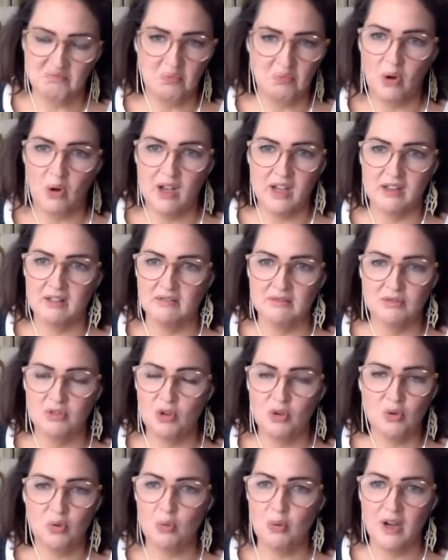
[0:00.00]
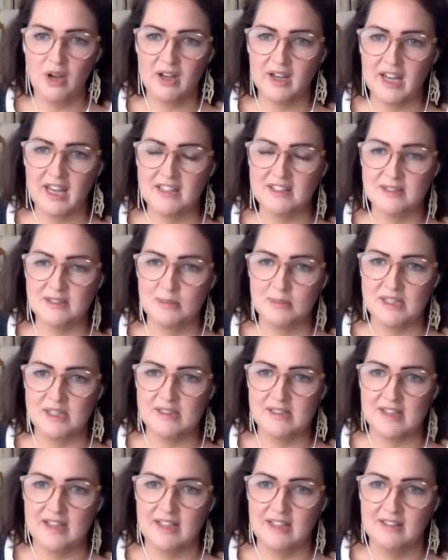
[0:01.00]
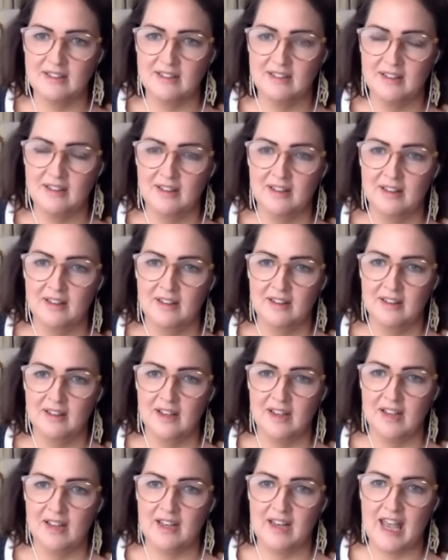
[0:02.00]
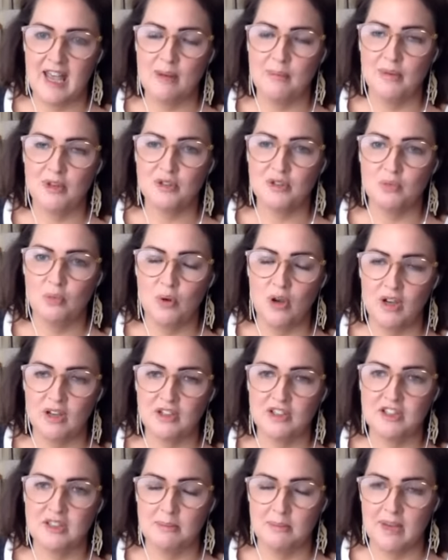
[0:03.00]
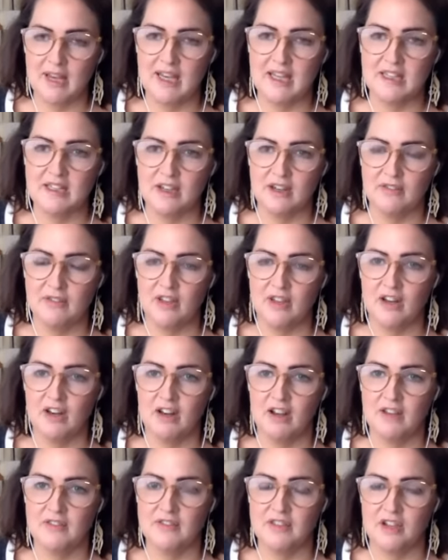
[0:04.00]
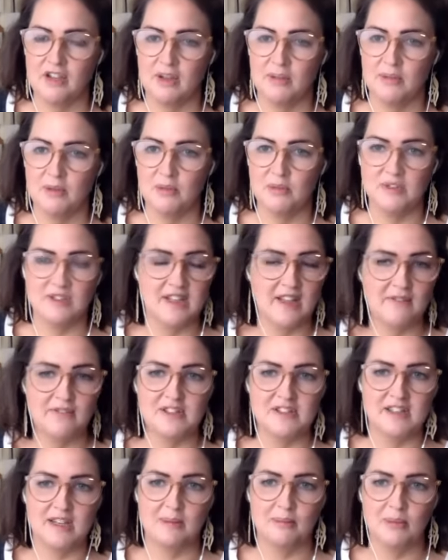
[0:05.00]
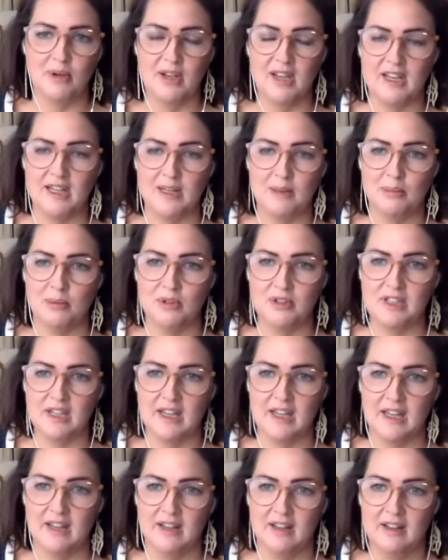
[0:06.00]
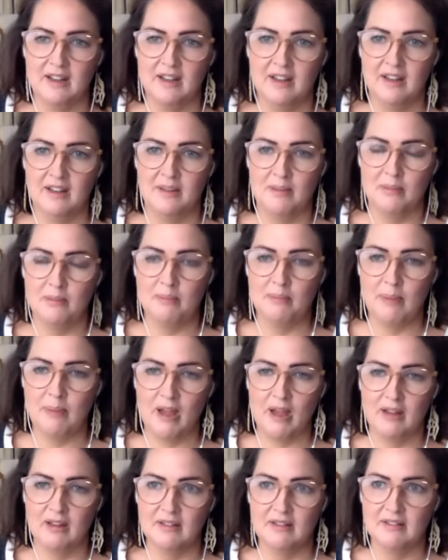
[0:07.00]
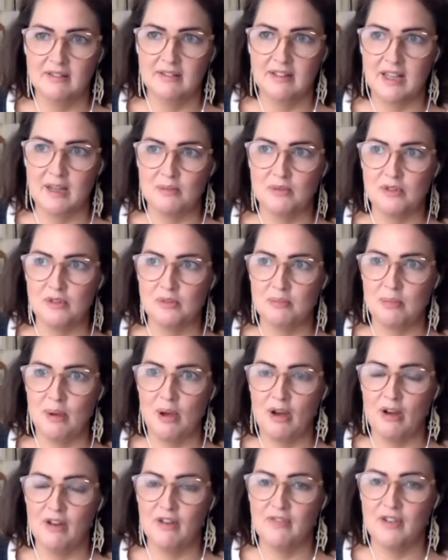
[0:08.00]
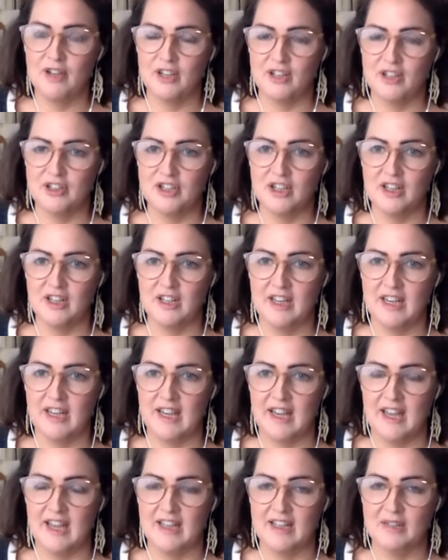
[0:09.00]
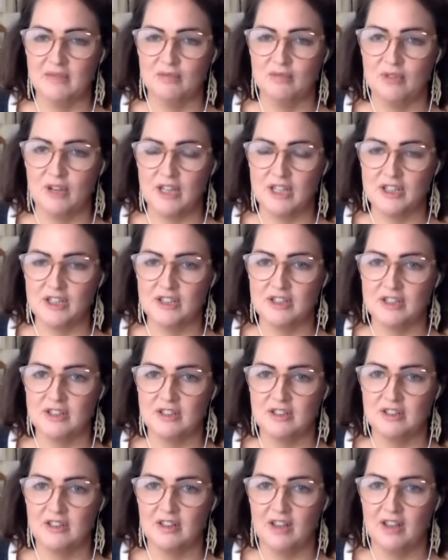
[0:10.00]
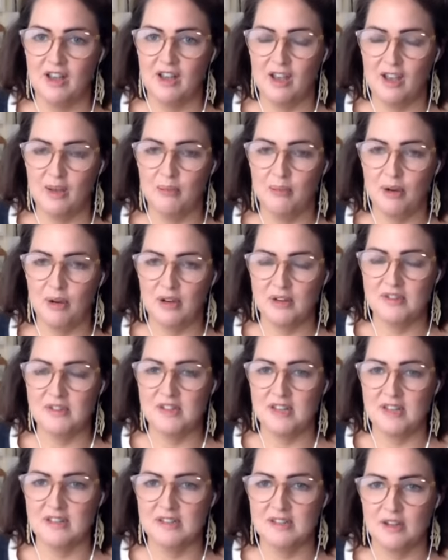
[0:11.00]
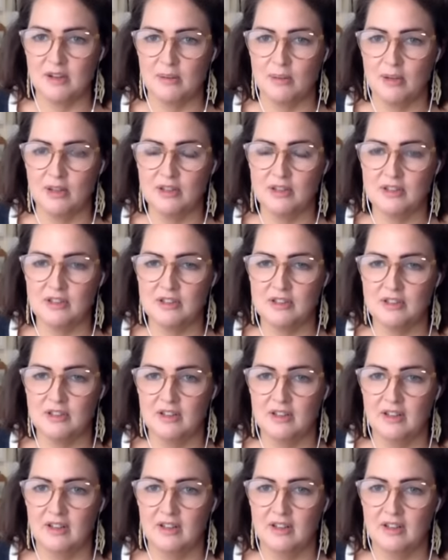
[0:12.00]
"Why not all work has to be seen." and how much work she made over her lifetime that was never seen by anybody. But it was part of her journey and enriched her process so much.